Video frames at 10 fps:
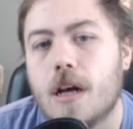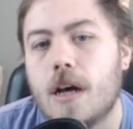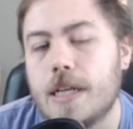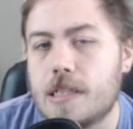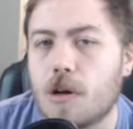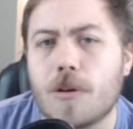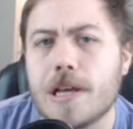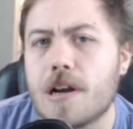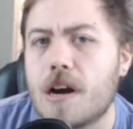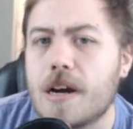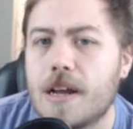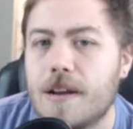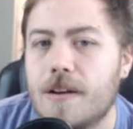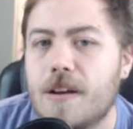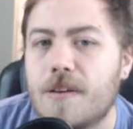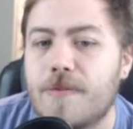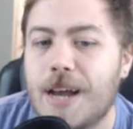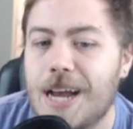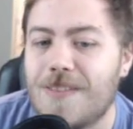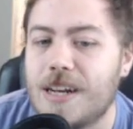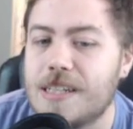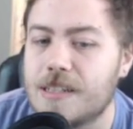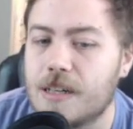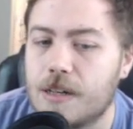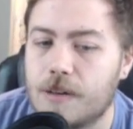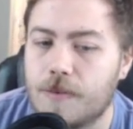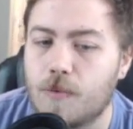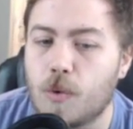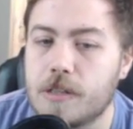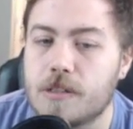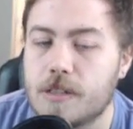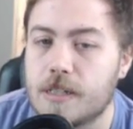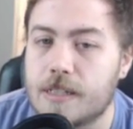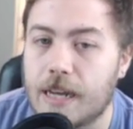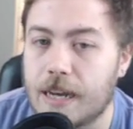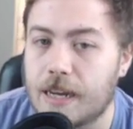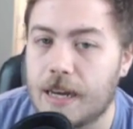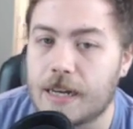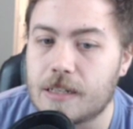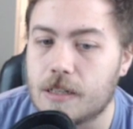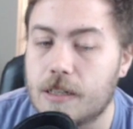It's the only card in FAB that is a wizard attack action,